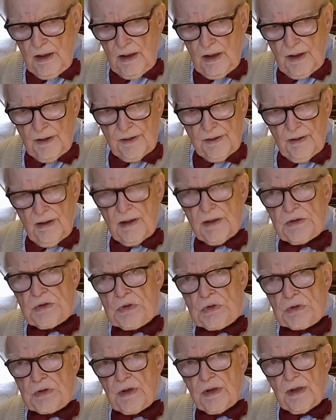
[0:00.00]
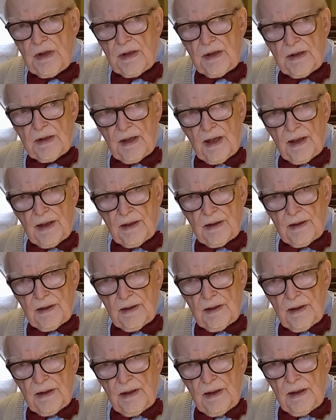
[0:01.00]
And so I talked to this
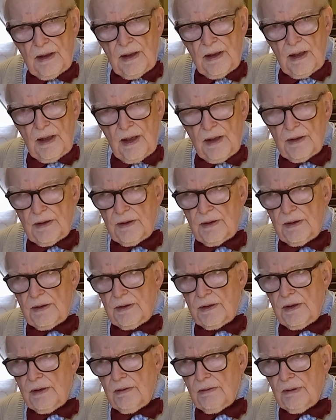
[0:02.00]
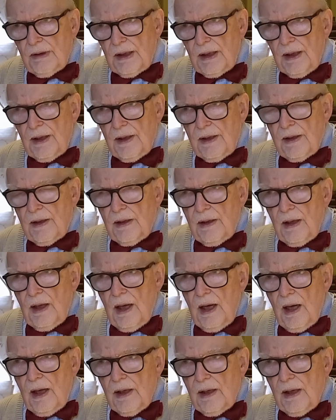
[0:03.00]
saint, and during it,
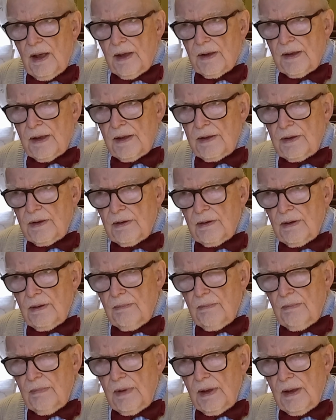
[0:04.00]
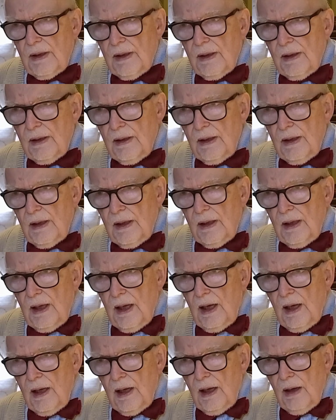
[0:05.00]
I said to him, I
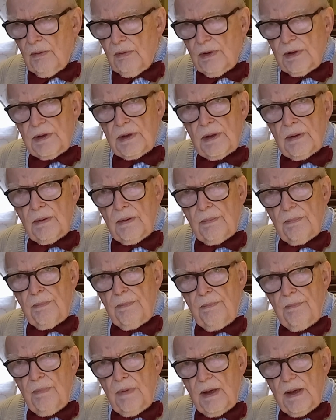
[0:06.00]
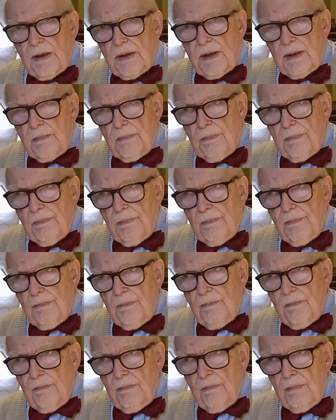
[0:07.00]
wonder, is it
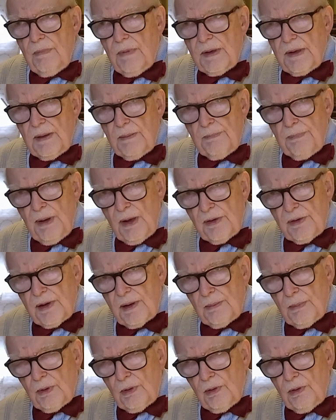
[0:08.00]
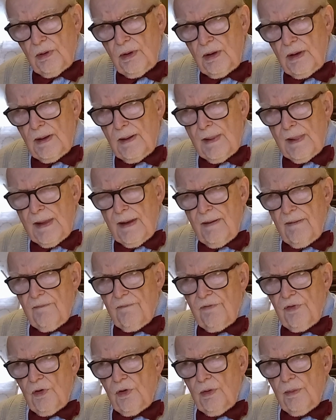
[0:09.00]
possible
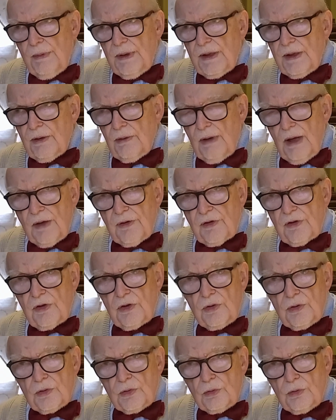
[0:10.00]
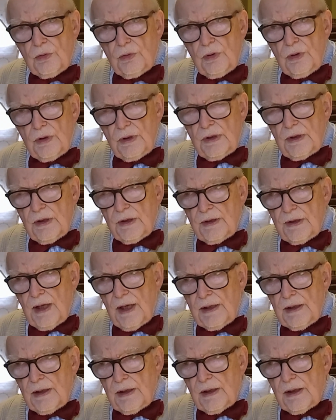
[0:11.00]
for me to ask you to
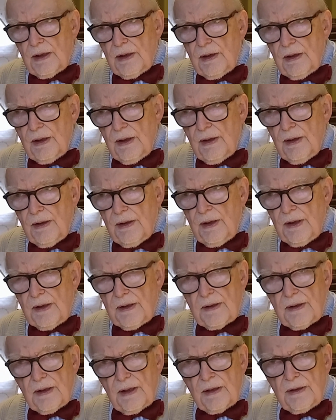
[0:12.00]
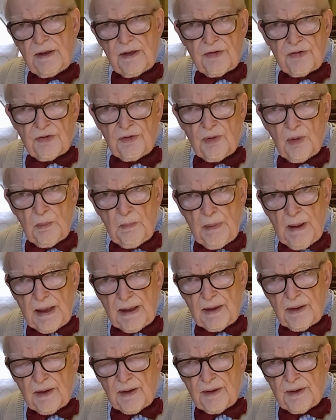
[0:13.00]
take this additional
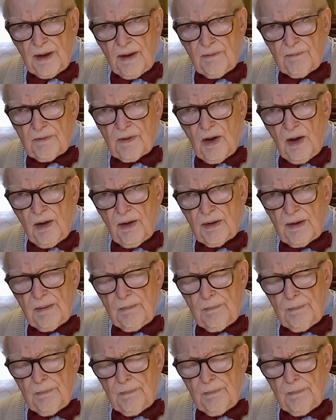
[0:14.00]
pain that I've got?